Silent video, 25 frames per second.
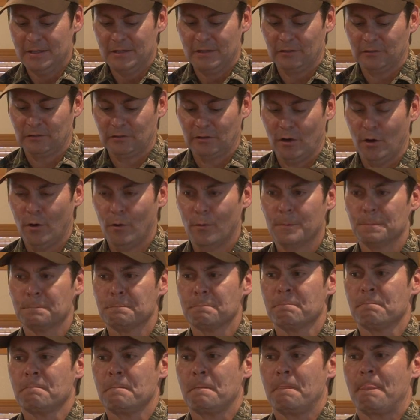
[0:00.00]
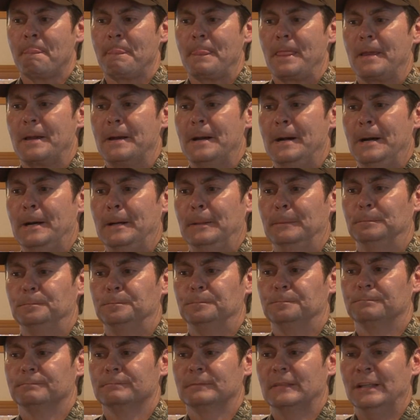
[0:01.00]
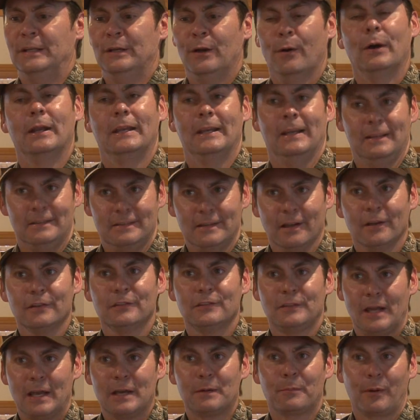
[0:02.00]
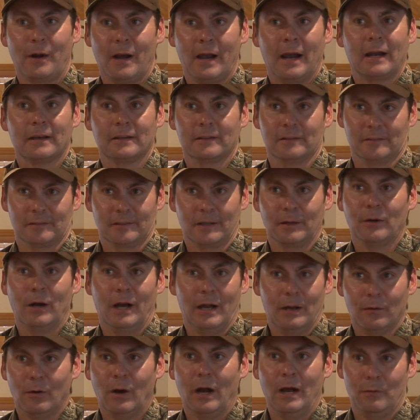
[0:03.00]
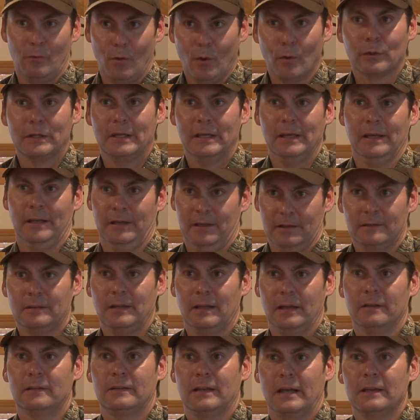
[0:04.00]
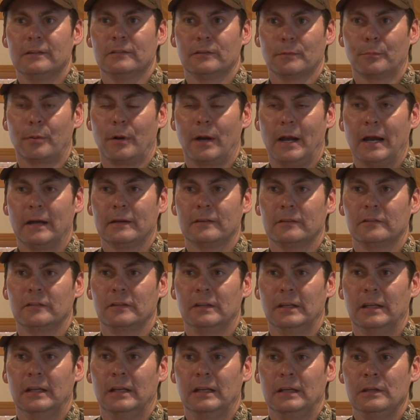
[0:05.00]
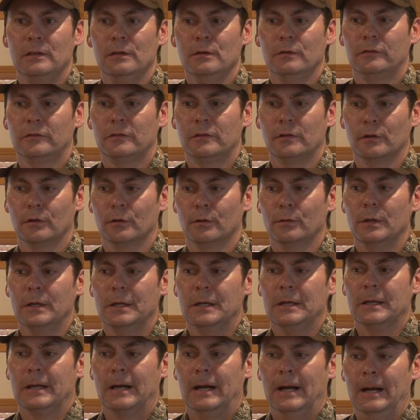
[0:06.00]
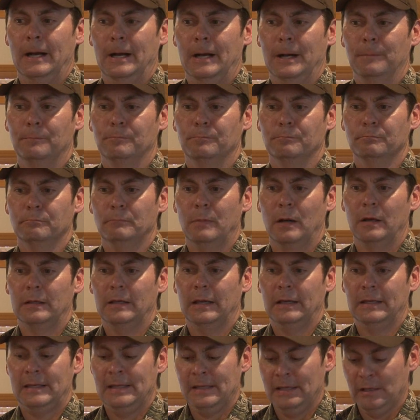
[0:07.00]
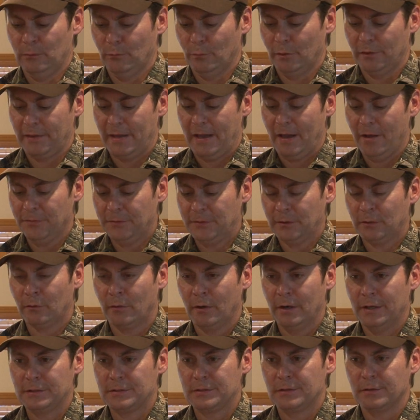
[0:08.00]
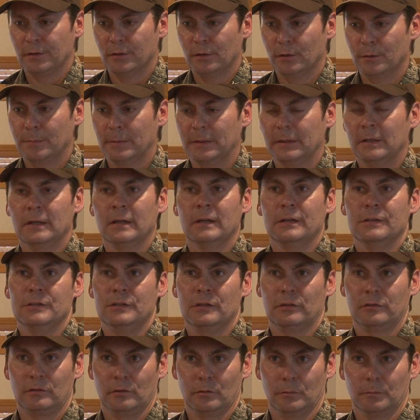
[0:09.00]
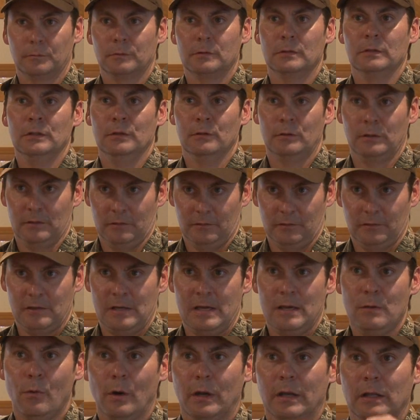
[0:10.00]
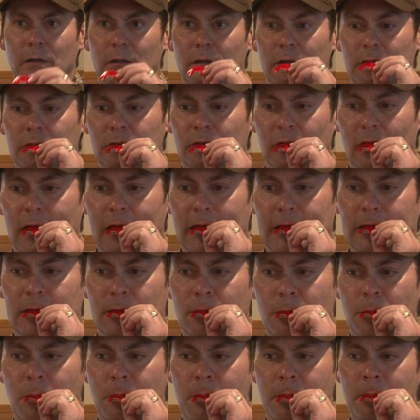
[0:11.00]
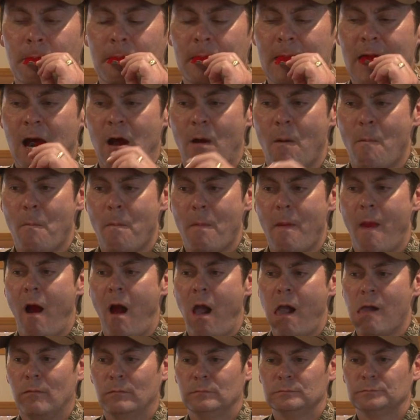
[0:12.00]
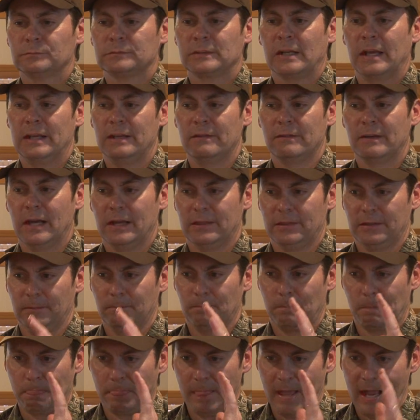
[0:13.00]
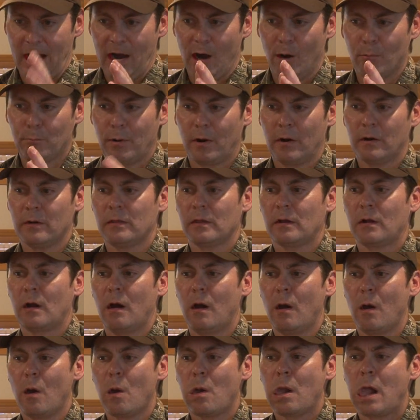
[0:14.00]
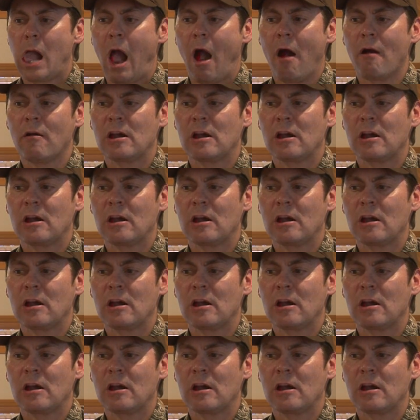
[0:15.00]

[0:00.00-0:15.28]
So it does take practice. I won't kid. It takes some practice in getting used to. But again, without the grunt tube, just so you can see what it looks like. Okay, you've got the out part of the call.